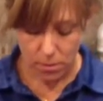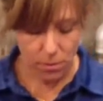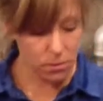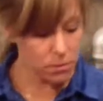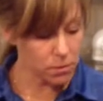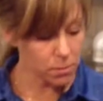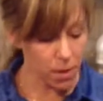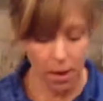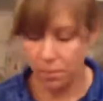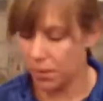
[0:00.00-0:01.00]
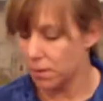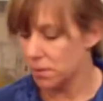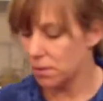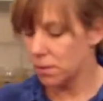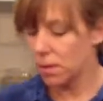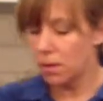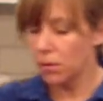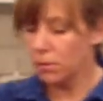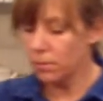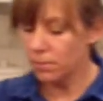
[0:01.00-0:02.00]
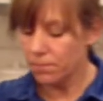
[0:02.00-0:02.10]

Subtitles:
is just pop these in here.